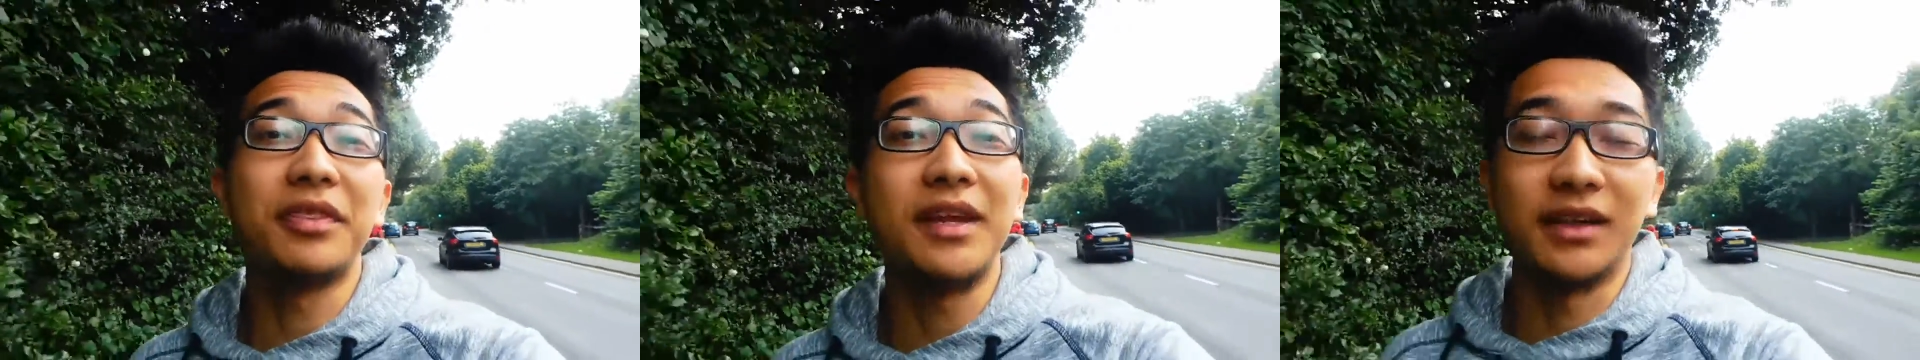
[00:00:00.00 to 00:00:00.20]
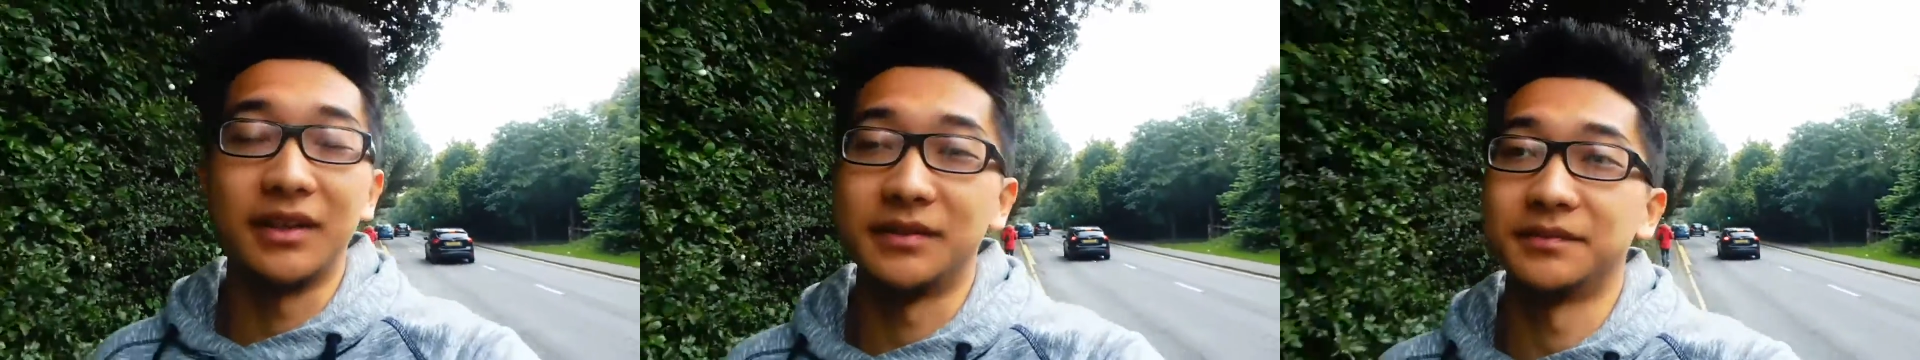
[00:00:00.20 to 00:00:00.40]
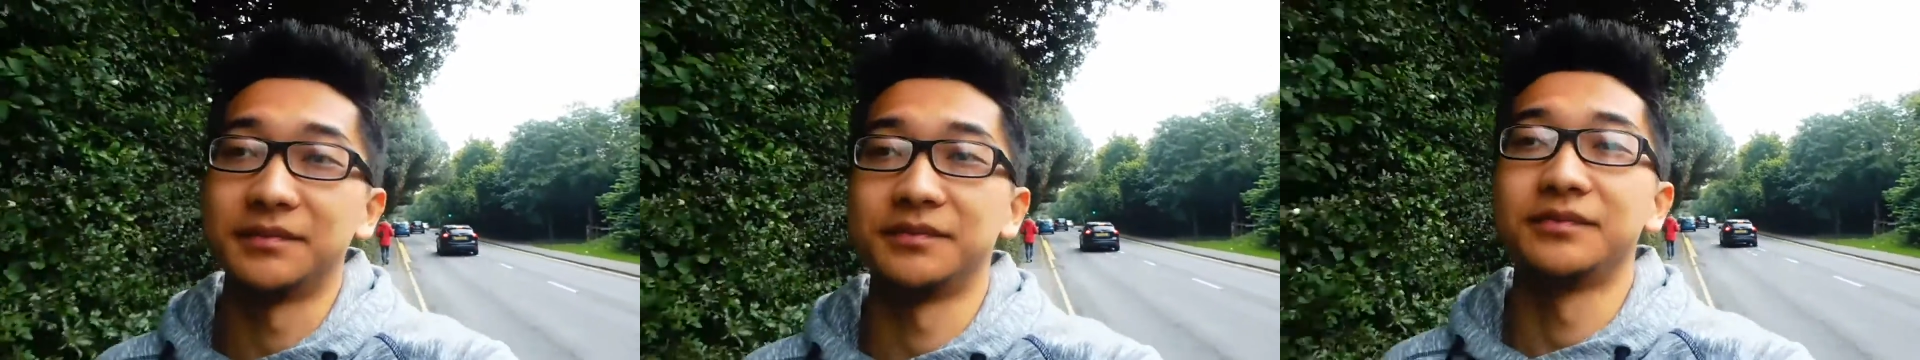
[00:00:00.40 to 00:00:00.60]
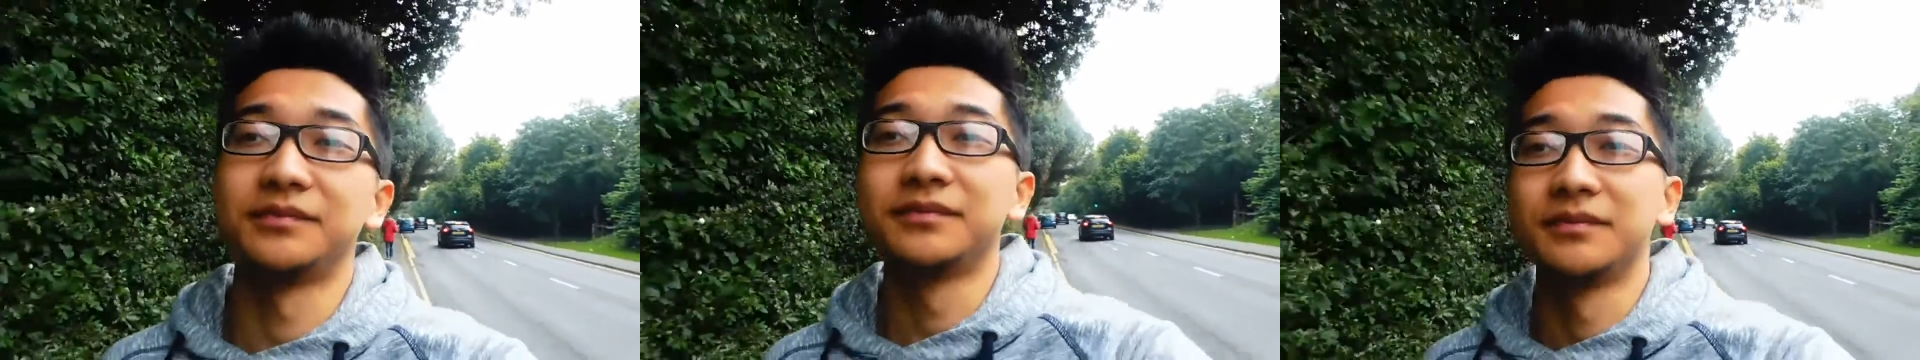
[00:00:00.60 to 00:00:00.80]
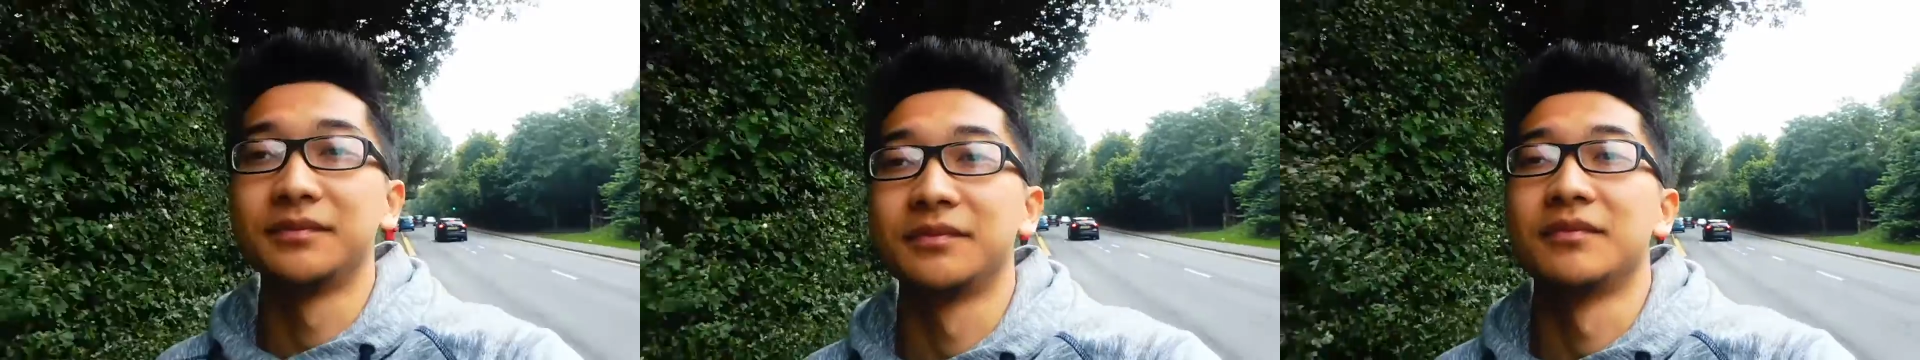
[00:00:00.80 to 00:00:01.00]
thing,
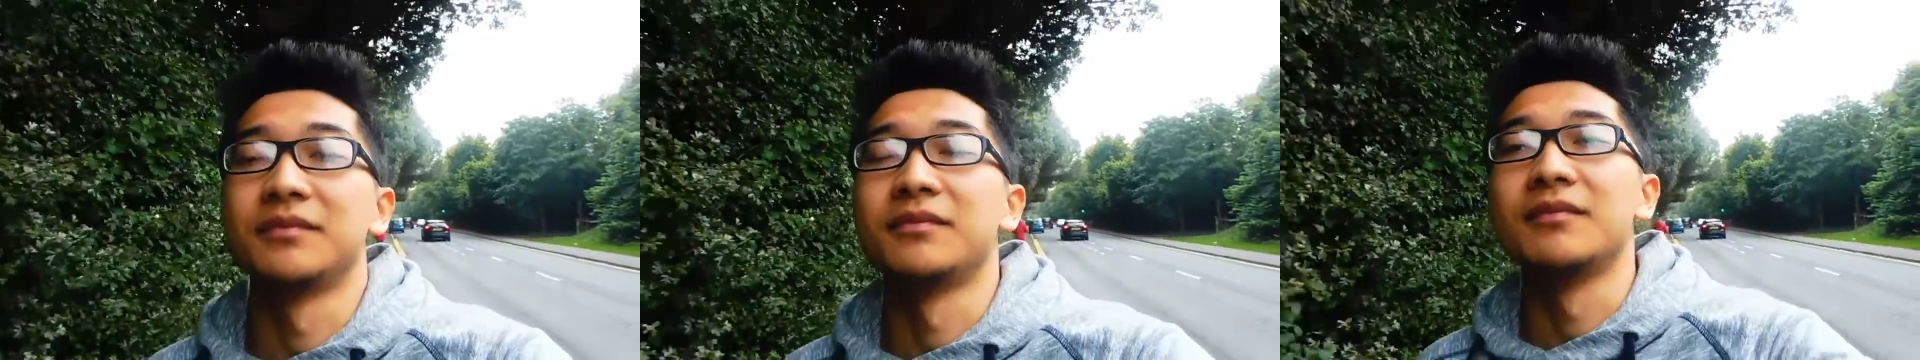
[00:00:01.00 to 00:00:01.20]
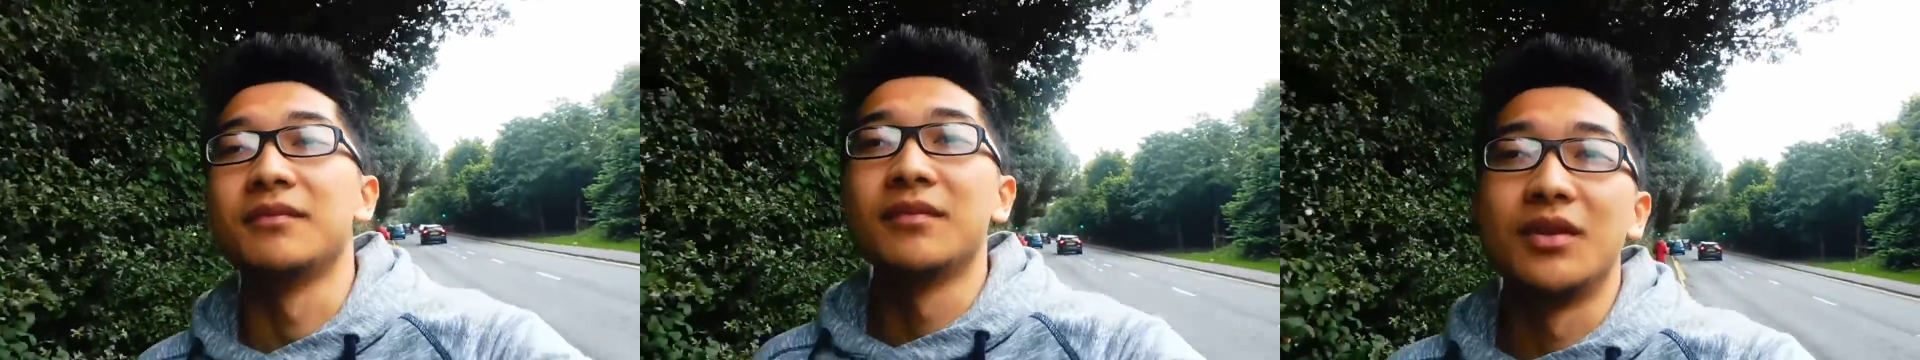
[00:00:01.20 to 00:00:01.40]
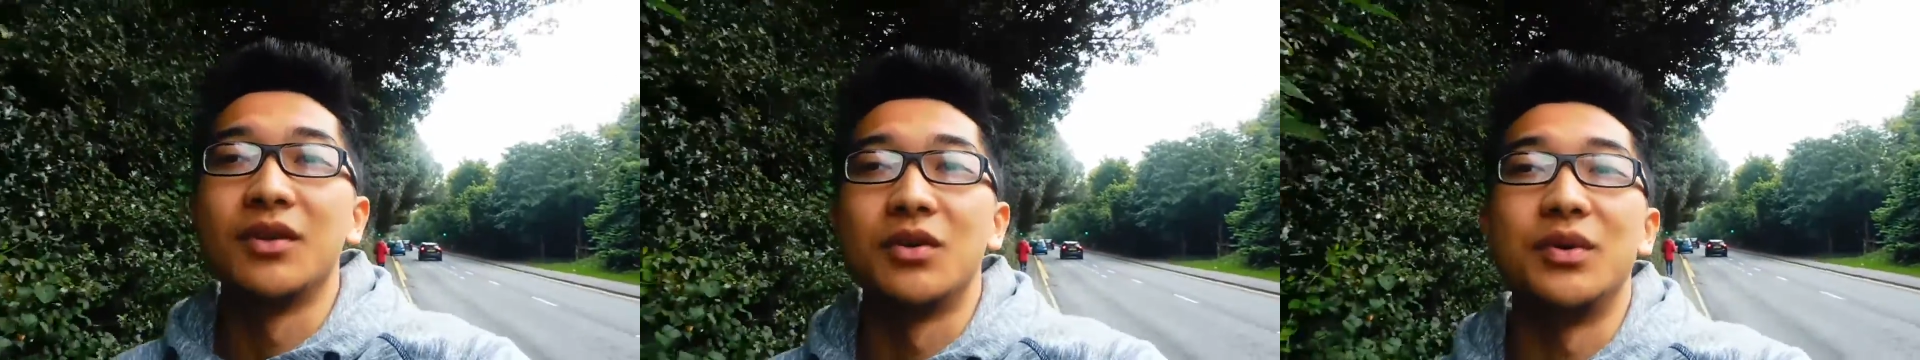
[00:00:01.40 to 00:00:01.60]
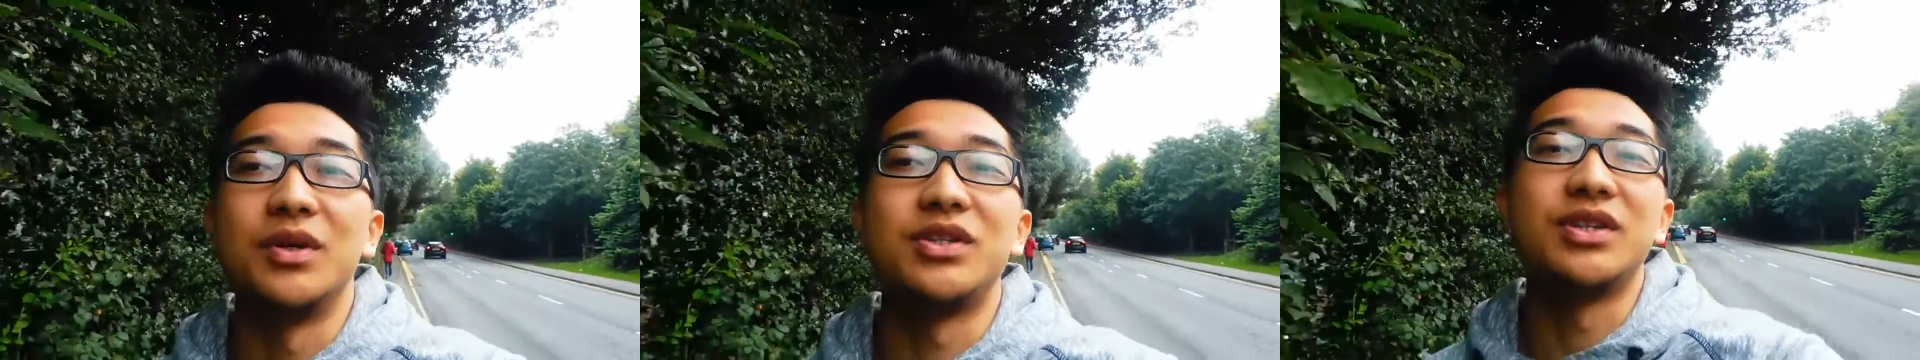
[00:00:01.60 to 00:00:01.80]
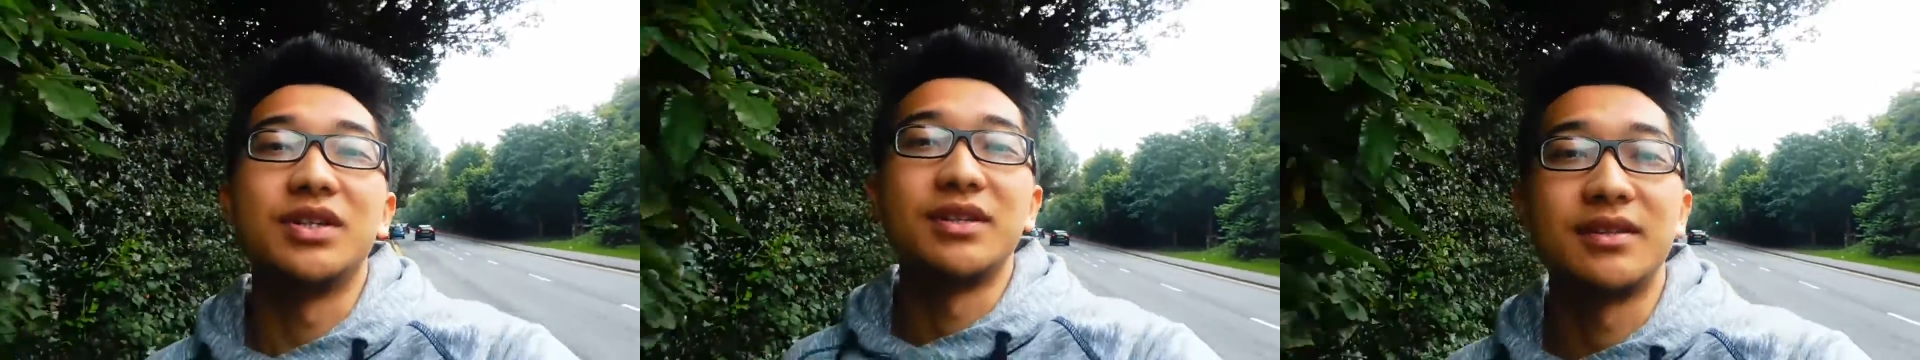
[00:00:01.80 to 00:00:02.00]

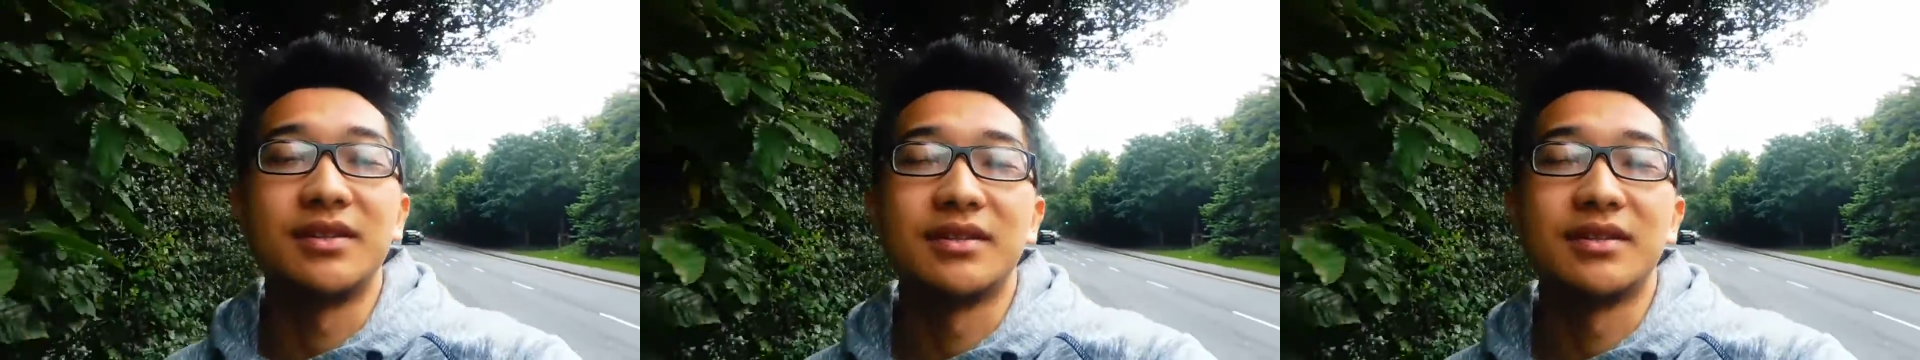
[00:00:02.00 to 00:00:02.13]
which is